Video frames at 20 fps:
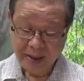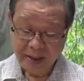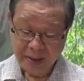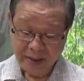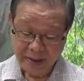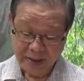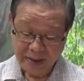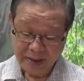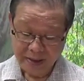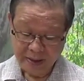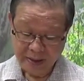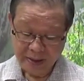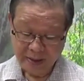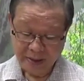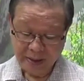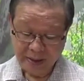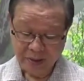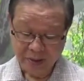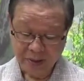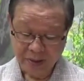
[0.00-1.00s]
And there
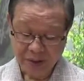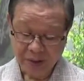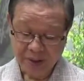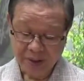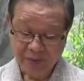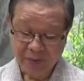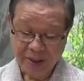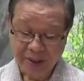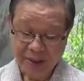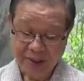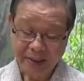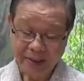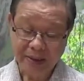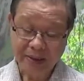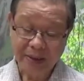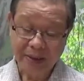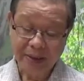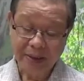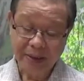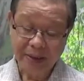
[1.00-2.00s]
are a total of
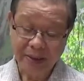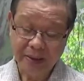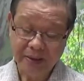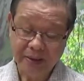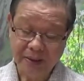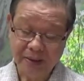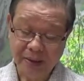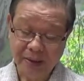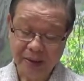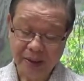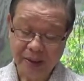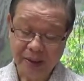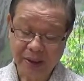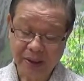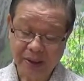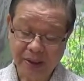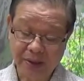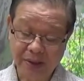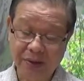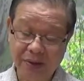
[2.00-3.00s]
19 different
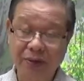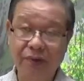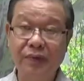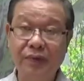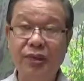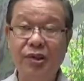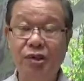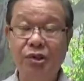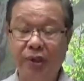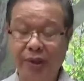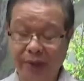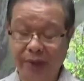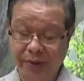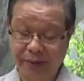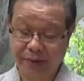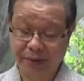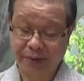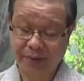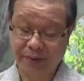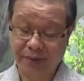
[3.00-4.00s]
kinds of
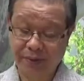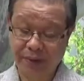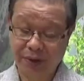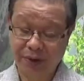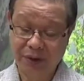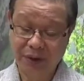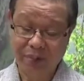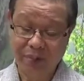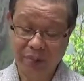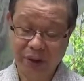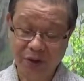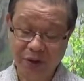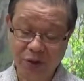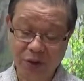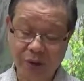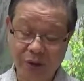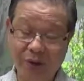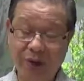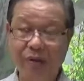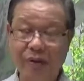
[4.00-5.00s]
teachings which he
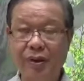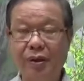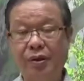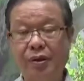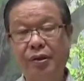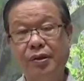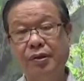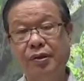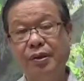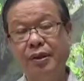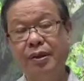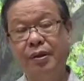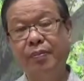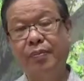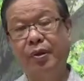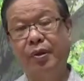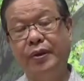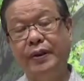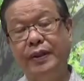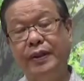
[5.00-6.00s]
mentioned. These are all the
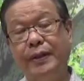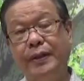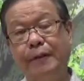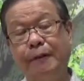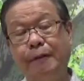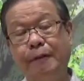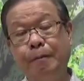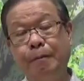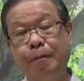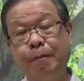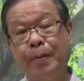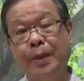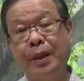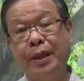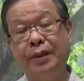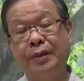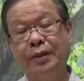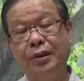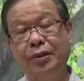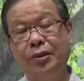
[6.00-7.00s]
important
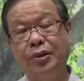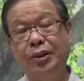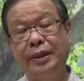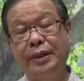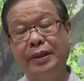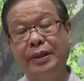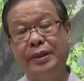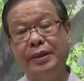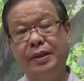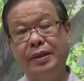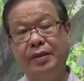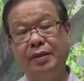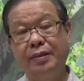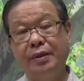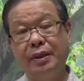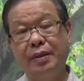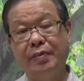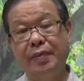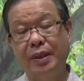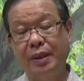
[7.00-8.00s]
teachings,
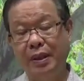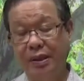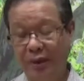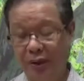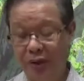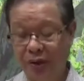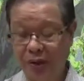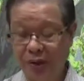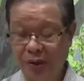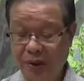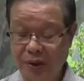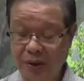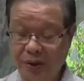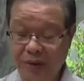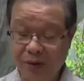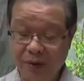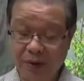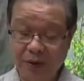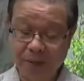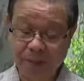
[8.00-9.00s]
including meditation and
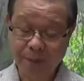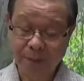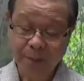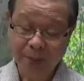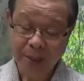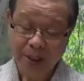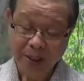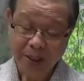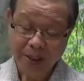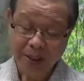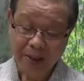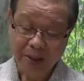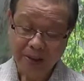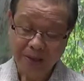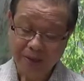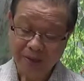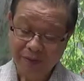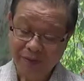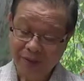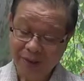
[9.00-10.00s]
so on. Now,
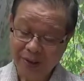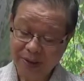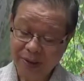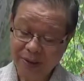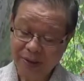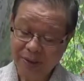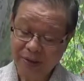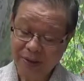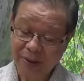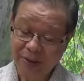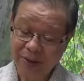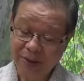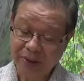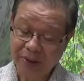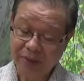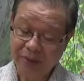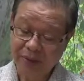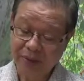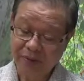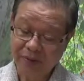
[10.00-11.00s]
the first seven
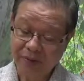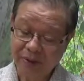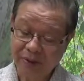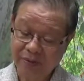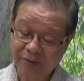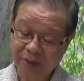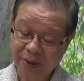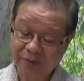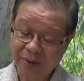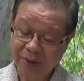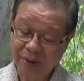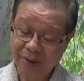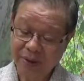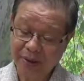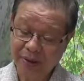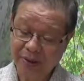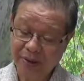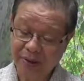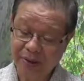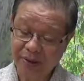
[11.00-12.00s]
teachings are very famous.
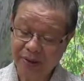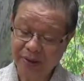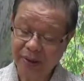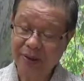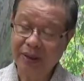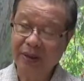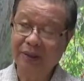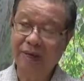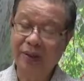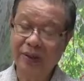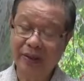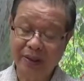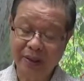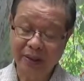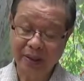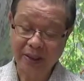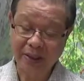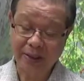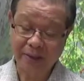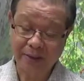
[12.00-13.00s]
They are called the seven
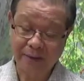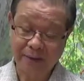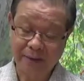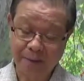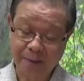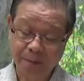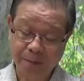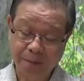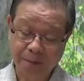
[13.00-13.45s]
sets.